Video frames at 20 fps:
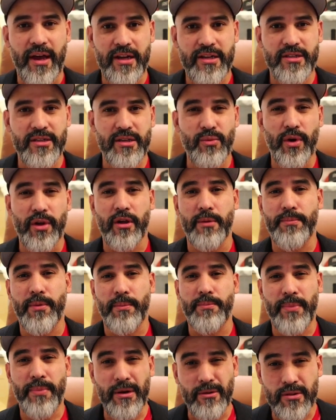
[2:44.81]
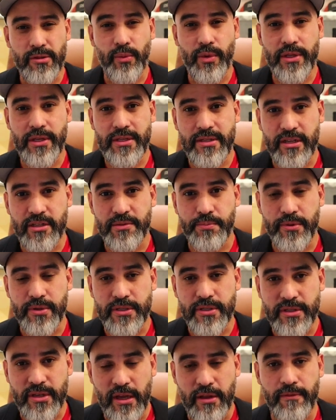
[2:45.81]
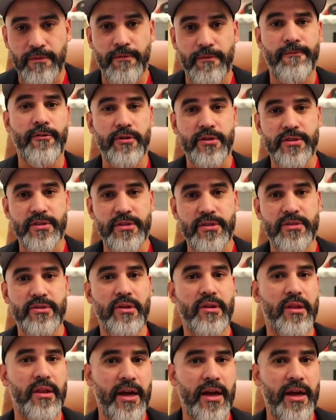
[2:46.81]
actually went up about 26% versus